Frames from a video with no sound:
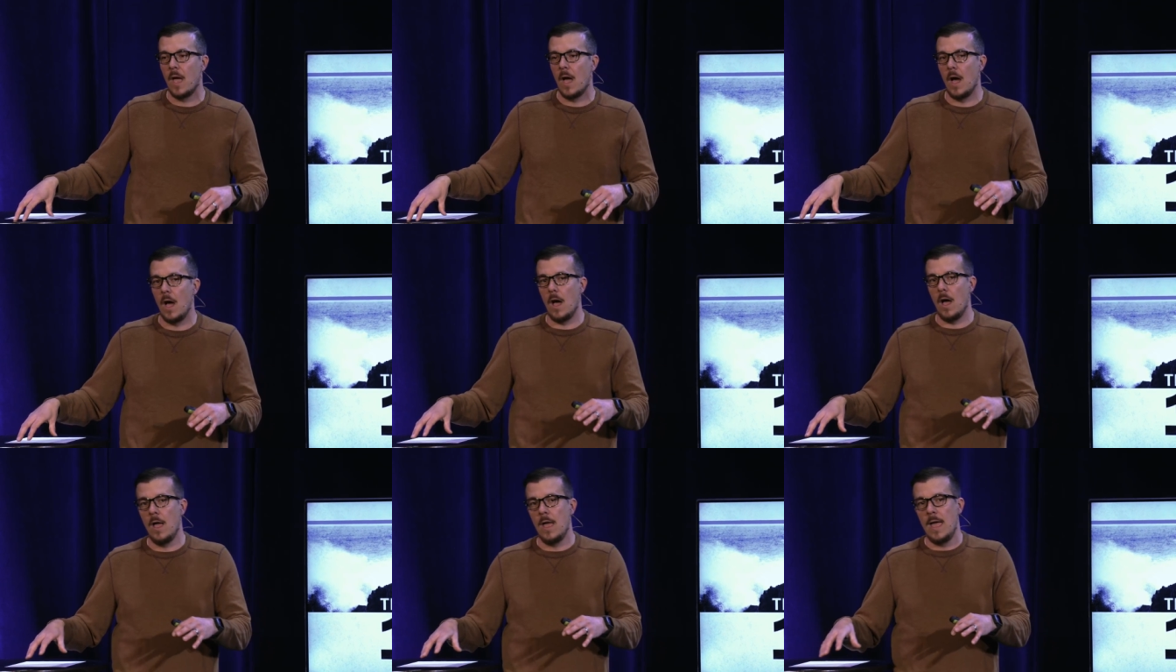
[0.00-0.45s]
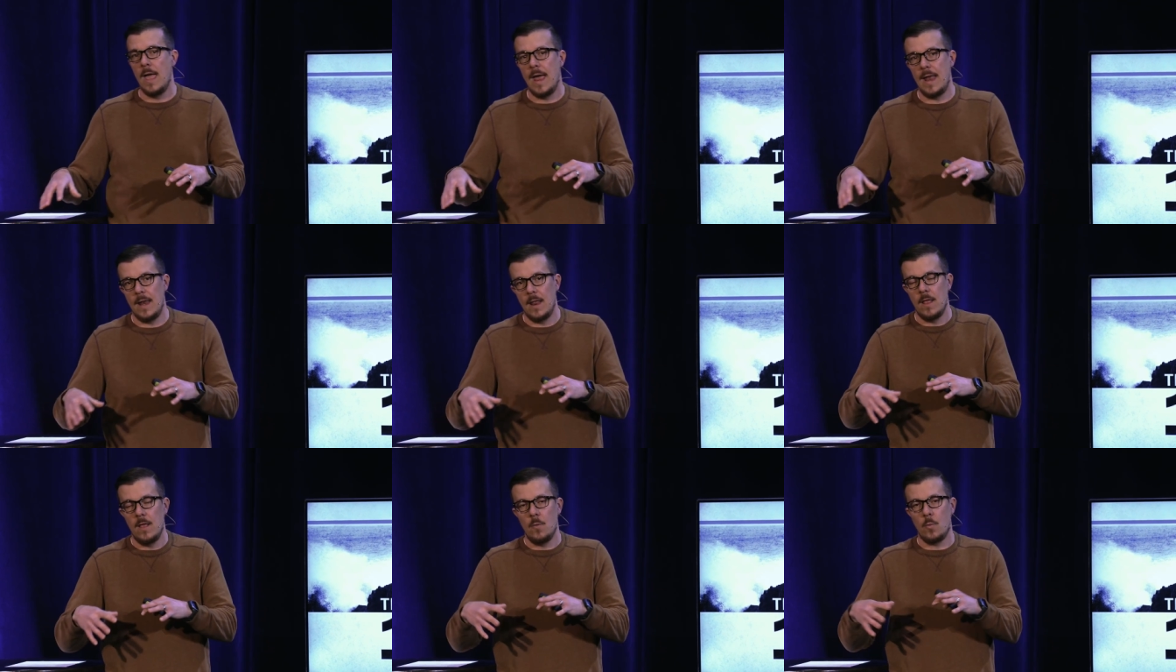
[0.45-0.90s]
Uh,
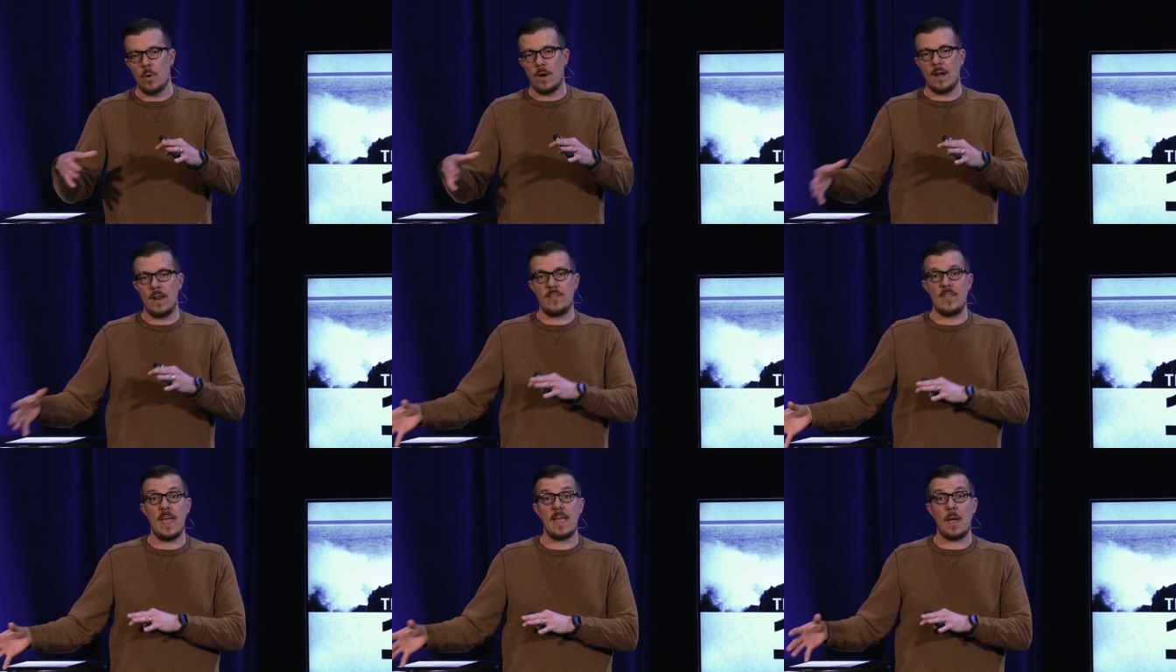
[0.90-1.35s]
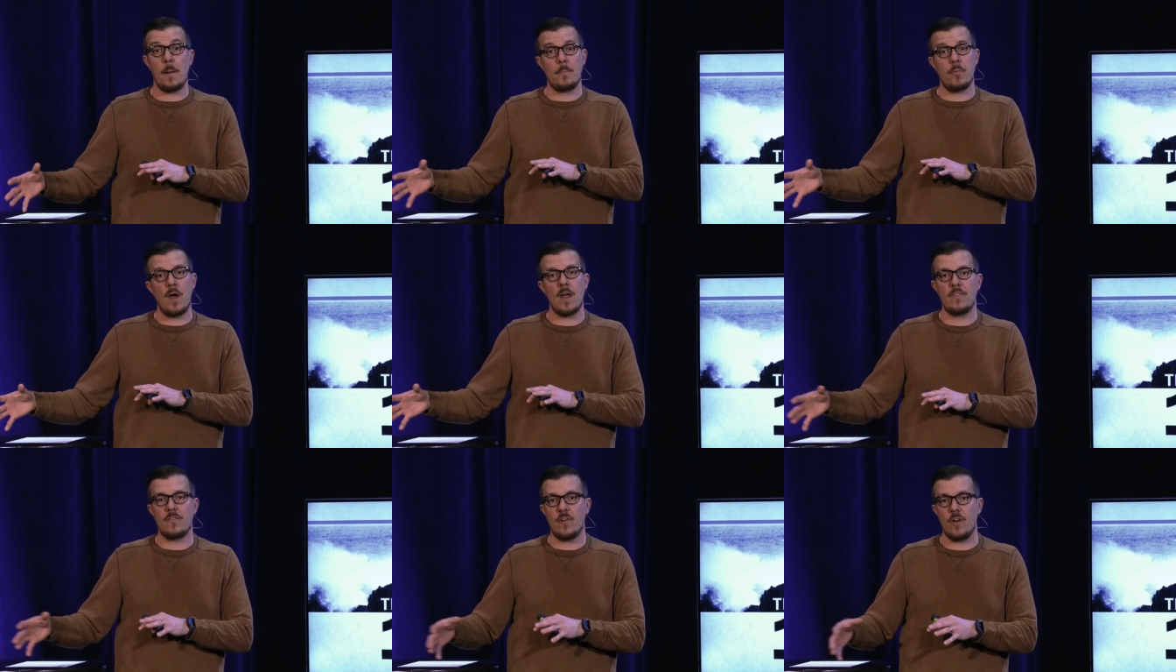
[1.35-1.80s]
and we're going to take a
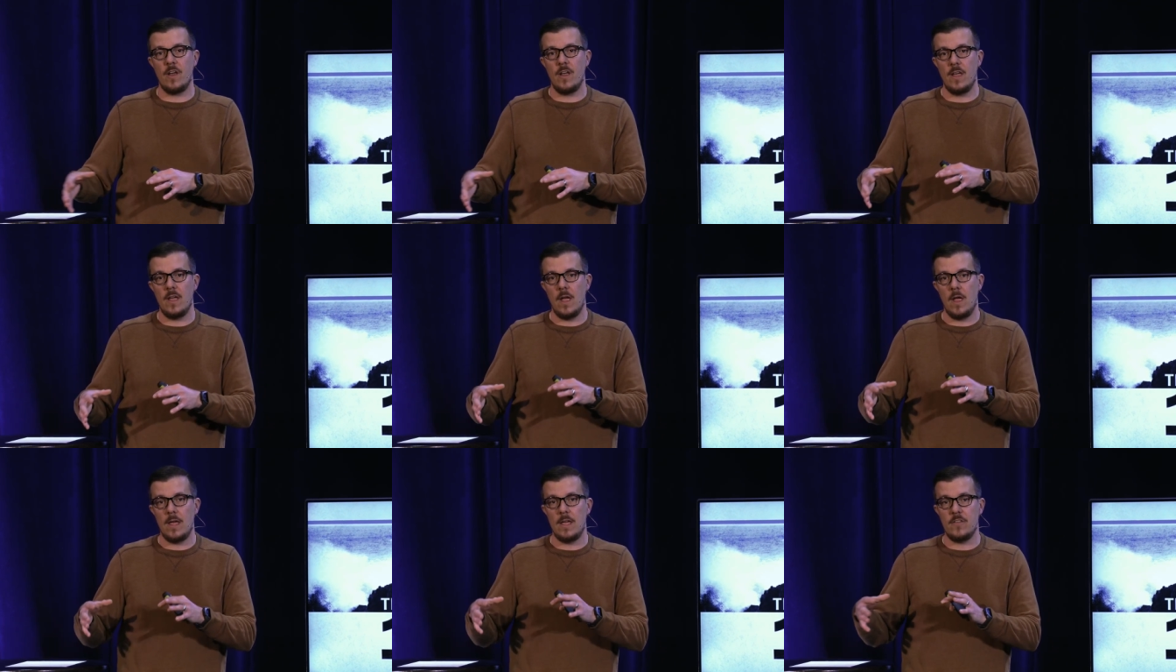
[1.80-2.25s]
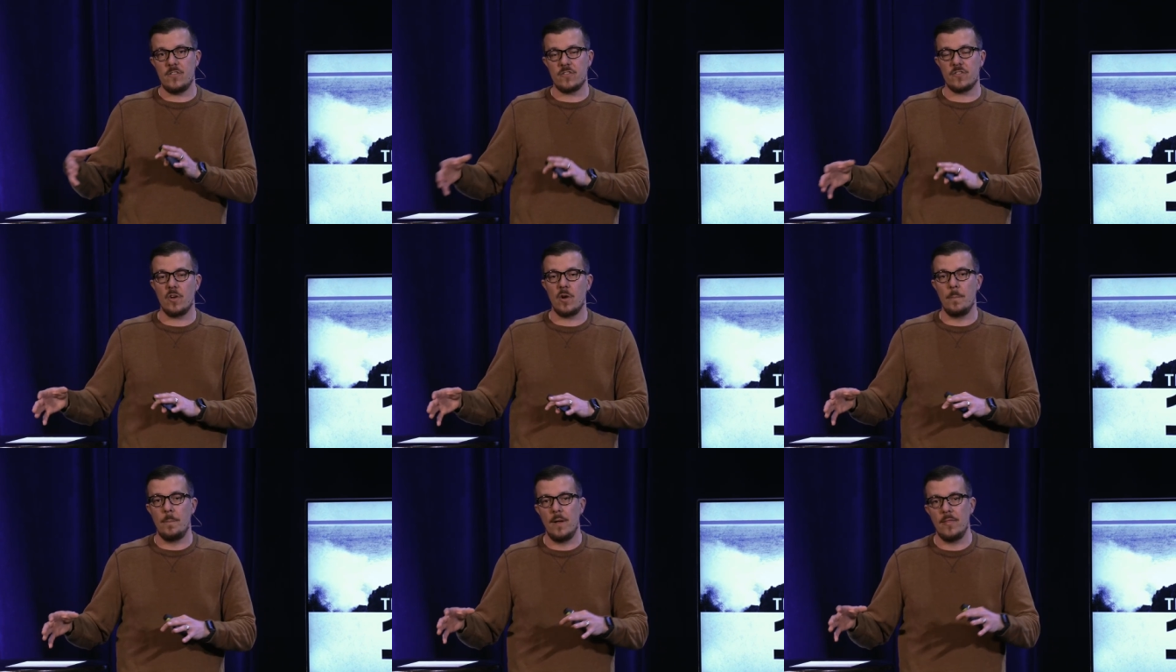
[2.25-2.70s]
break for Easter,